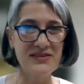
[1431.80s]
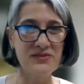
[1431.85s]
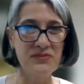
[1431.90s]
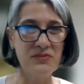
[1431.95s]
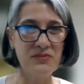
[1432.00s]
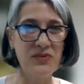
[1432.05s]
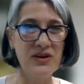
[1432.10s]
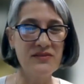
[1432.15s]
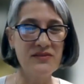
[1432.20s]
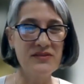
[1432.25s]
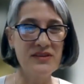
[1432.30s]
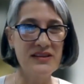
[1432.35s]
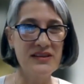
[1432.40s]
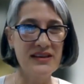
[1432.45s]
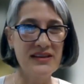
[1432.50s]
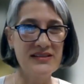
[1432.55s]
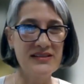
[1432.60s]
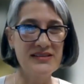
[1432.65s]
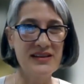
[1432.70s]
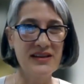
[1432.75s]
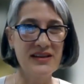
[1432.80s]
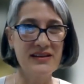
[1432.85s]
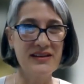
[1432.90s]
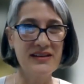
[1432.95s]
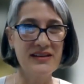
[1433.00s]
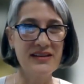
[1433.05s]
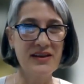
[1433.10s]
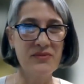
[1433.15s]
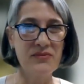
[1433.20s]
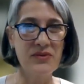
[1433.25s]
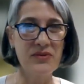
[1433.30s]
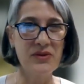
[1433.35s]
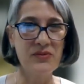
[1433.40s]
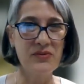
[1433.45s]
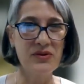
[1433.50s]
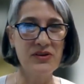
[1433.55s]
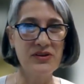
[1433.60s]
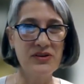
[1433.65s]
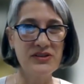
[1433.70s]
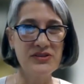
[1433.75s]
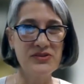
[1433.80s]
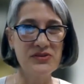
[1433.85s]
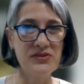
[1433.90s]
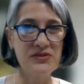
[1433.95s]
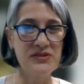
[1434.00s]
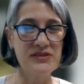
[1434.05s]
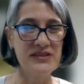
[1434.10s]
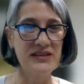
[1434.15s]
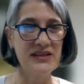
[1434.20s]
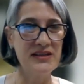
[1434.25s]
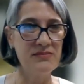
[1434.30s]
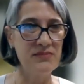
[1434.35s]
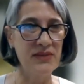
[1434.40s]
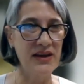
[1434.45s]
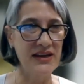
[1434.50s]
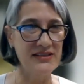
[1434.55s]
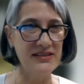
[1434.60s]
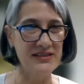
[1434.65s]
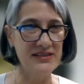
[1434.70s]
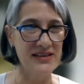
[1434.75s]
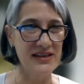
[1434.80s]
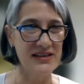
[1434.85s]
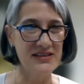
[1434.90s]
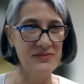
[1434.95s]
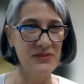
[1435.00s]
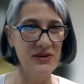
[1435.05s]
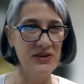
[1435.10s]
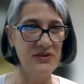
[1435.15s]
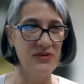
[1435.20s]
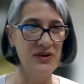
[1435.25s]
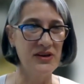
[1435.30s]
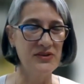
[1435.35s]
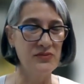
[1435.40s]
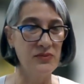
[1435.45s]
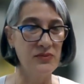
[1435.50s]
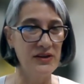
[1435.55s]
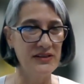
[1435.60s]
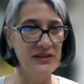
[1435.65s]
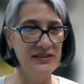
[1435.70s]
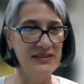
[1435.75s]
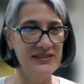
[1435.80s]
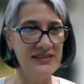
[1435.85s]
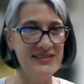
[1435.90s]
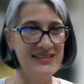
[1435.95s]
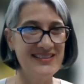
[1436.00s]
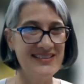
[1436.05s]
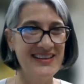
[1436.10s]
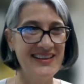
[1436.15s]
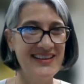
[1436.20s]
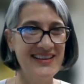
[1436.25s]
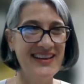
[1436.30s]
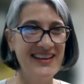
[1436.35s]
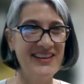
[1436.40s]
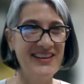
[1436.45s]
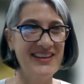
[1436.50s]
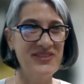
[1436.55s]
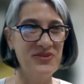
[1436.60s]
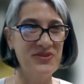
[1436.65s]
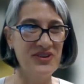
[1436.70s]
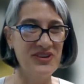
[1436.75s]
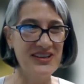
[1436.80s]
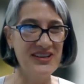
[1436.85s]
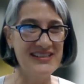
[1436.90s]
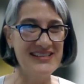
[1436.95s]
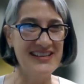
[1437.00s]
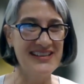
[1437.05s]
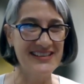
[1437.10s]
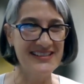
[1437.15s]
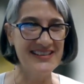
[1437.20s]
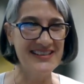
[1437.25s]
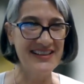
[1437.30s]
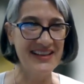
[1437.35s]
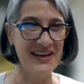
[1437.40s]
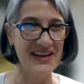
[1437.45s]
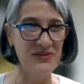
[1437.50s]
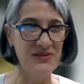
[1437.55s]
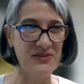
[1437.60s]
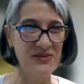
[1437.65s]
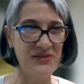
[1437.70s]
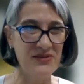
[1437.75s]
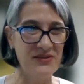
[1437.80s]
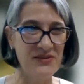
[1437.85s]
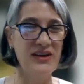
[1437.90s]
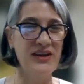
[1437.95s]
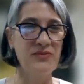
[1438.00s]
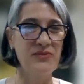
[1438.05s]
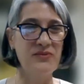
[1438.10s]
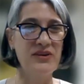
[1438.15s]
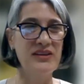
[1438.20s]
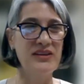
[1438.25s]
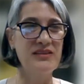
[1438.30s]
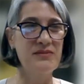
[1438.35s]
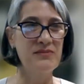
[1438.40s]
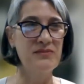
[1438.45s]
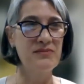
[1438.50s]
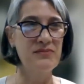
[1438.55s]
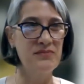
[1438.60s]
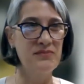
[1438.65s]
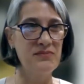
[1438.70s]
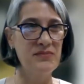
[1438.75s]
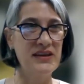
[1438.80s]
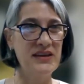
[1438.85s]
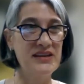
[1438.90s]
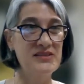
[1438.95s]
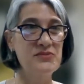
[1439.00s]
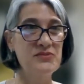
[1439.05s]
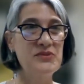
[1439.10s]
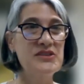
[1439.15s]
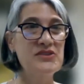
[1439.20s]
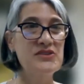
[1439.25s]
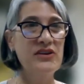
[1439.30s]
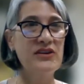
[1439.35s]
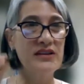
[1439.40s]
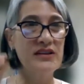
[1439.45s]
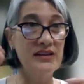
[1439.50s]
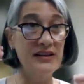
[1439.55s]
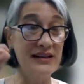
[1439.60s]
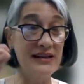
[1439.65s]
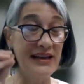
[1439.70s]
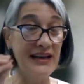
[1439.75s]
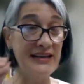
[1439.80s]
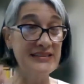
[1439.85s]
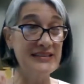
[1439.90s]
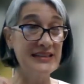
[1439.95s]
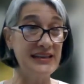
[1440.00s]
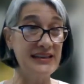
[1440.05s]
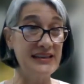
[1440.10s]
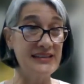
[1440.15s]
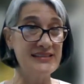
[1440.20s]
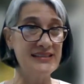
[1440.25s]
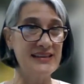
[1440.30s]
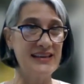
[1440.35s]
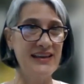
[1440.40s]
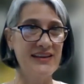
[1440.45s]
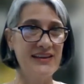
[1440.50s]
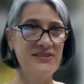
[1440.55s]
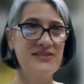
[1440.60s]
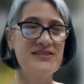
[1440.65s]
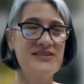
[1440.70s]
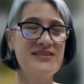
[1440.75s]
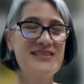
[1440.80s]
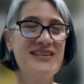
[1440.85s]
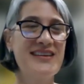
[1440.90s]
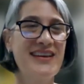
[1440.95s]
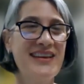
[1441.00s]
one of the things that we were going to do is an impact assessment around wellness at the organization that I was working with, because we started collecting indicators.